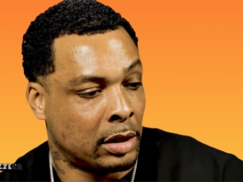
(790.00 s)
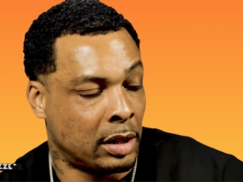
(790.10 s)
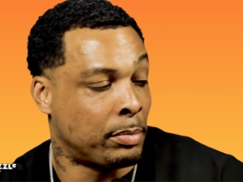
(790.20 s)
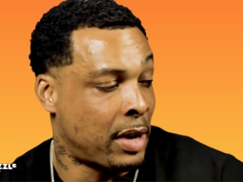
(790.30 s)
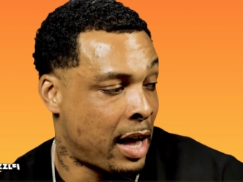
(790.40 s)

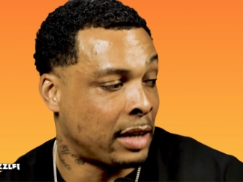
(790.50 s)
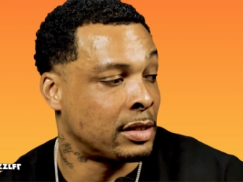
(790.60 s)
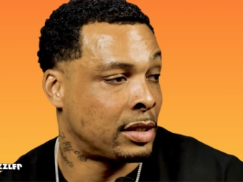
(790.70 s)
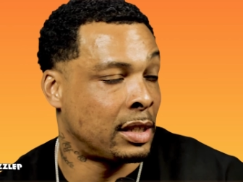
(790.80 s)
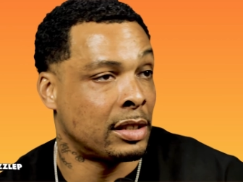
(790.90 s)
get behind
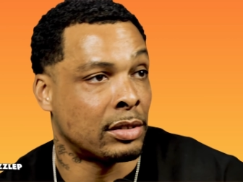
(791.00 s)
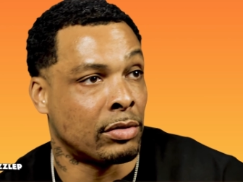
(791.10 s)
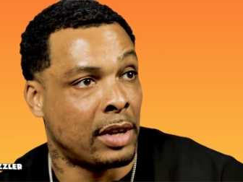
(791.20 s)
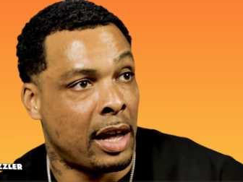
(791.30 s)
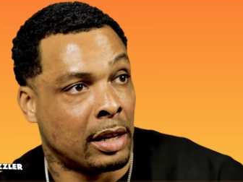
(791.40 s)
the scenes
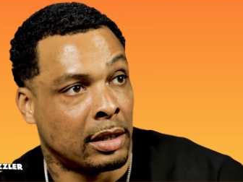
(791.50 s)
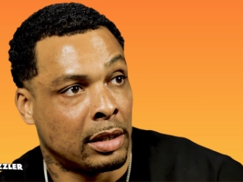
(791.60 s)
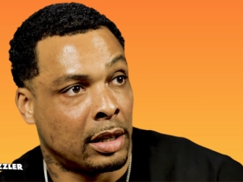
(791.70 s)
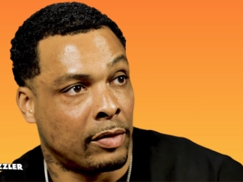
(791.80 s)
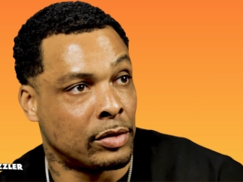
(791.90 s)
on that.
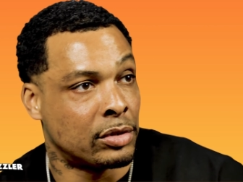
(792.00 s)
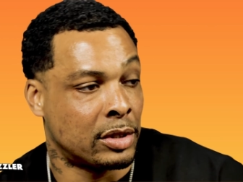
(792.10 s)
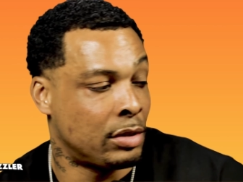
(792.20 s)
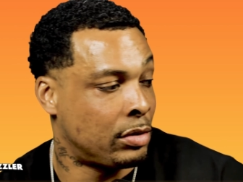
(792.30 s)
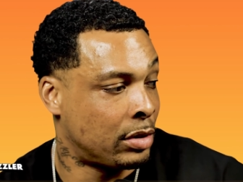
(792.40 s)
If you
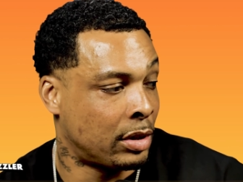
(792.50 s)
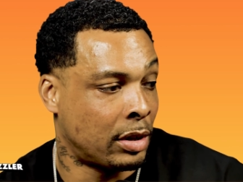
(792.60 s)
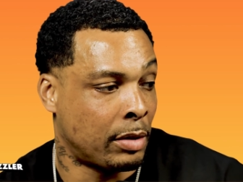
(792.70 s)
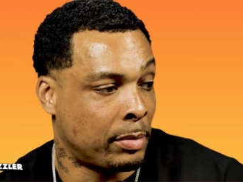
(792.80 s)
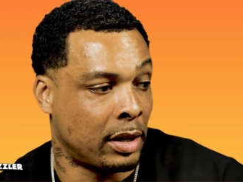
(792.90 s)
still,
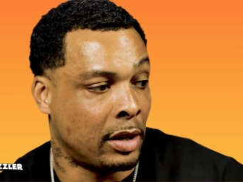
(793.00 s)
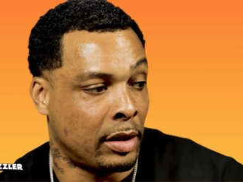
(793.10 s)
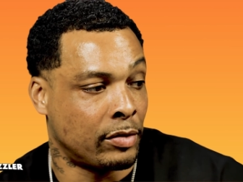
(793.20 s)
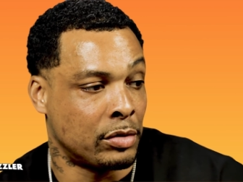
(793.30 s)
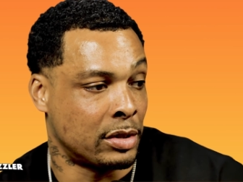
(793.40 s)
I mean,
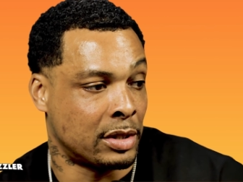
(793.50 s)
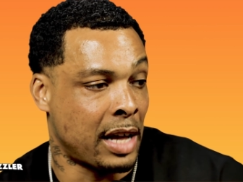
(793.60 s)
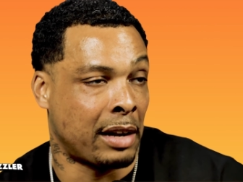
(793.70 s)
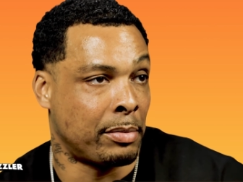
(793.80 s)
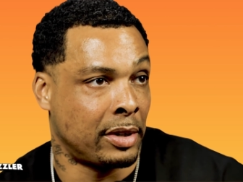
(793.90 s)
if you just
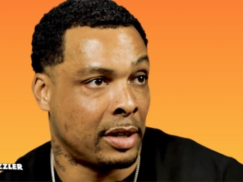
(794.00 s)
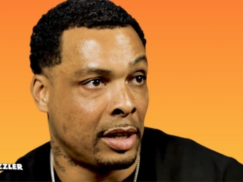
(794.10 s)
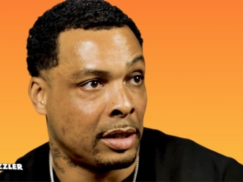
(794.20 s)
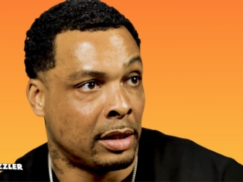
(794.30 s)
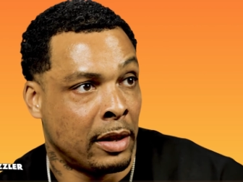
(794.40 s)
gotta be
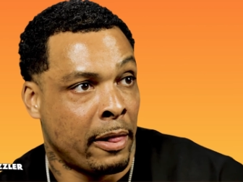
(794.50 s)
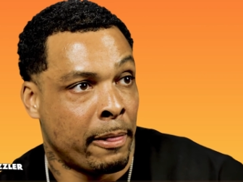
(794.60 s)
in it,